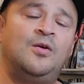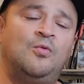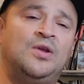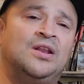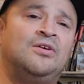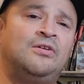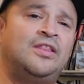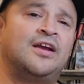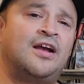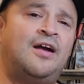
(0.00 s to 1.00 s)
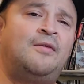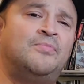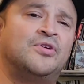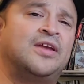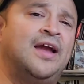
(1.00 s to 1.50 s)
We learned that Comic
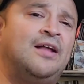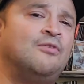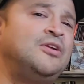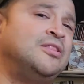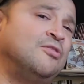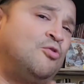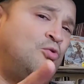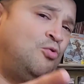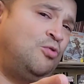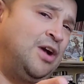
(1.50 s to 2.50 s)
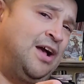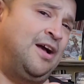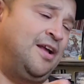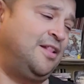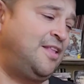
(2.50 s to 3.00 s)
Book Gallery is a cool
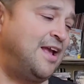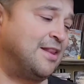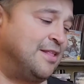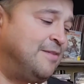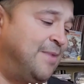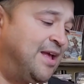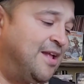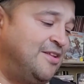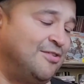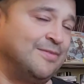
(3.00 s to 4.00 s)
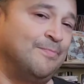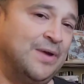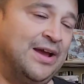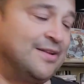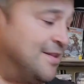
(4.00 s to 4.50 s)
guy. Thanks, He-Man. You're the
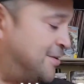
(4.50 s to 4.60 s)
best.